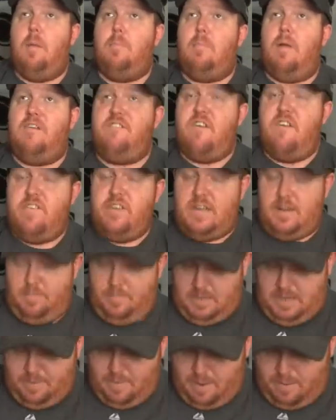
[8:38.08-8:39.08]
My favorite
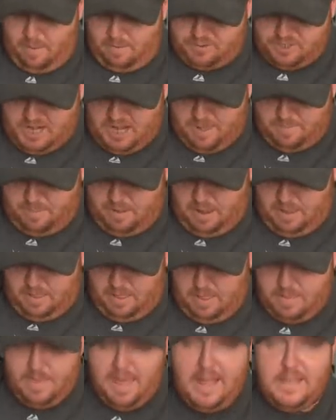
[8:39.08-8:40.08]
WWF champion
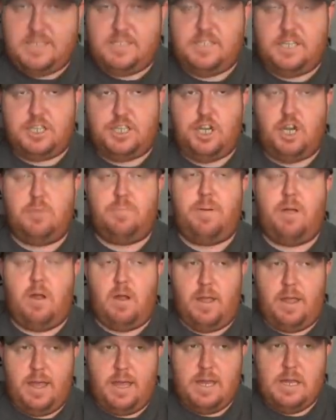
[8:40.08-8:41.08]
in that 6-year
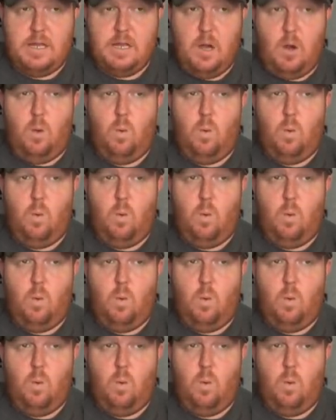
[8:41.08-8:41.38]
period